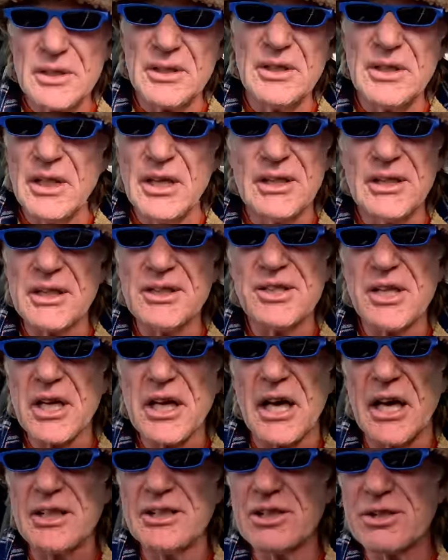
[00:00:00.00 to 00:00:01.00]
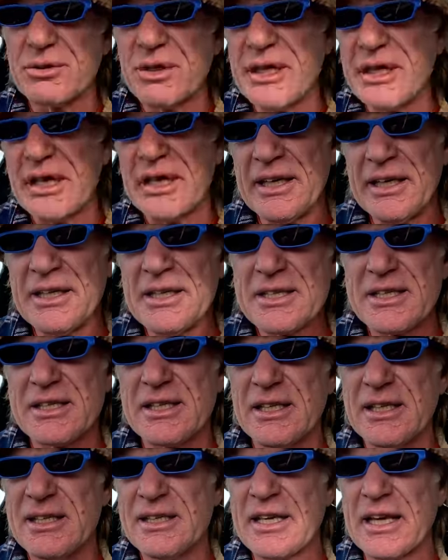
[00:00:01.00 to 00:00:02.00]
It's a country that is
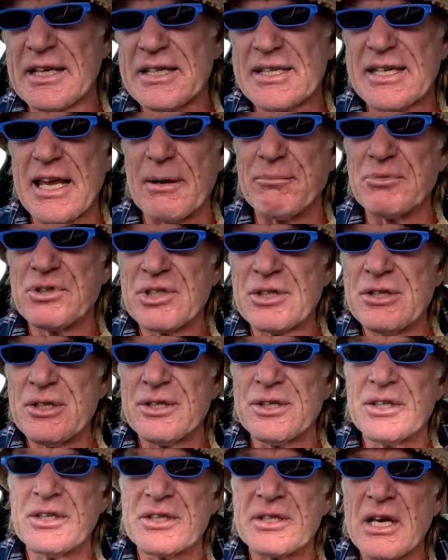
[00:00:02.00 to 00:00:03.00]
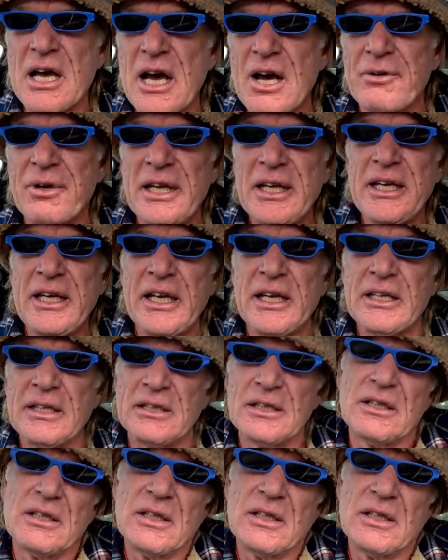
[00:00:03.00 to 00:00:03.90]
an exemption on its own, India.